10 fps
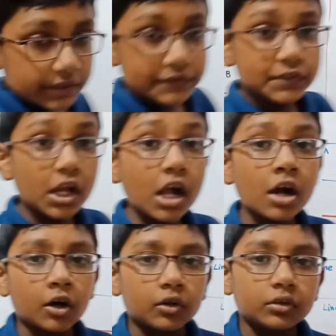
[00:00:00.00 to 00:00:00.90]

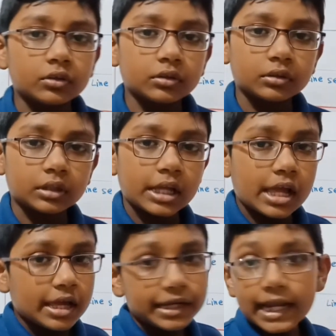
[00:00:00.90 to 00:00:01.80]
So,
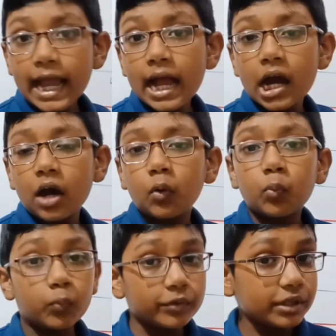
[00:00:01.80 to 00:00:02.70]
now
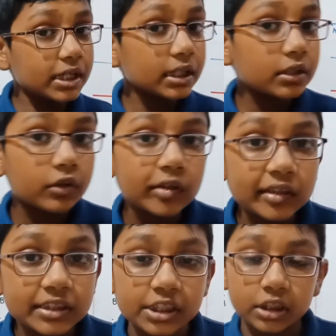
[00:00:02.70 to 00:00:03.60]
we are
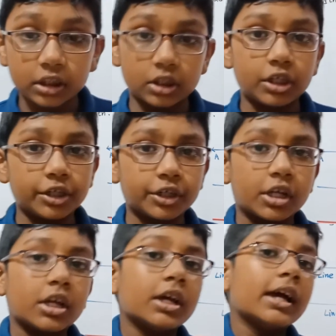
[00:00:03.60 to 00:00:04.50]
going to learn
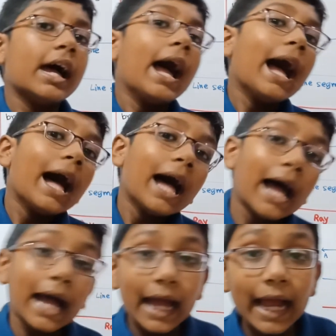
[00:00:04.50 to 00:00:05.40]

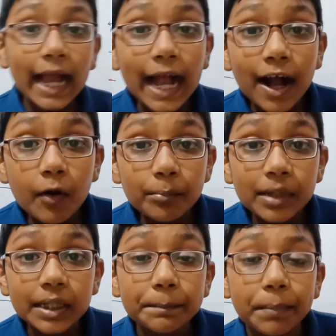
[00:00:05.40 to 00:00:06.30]
how
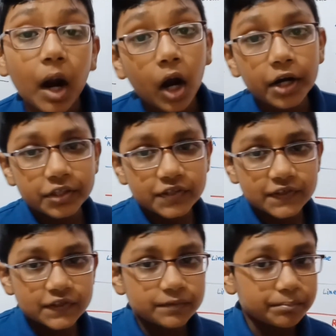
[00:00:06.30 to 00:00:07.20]
many
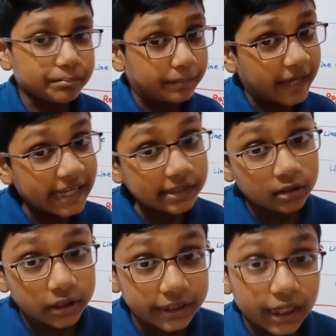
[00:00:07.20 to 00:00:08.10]
parts
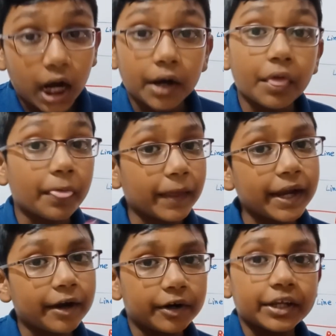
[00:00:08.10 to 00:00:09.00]
mainly are
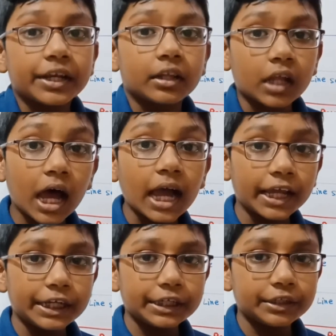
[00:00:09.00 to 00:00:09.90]
there in a line.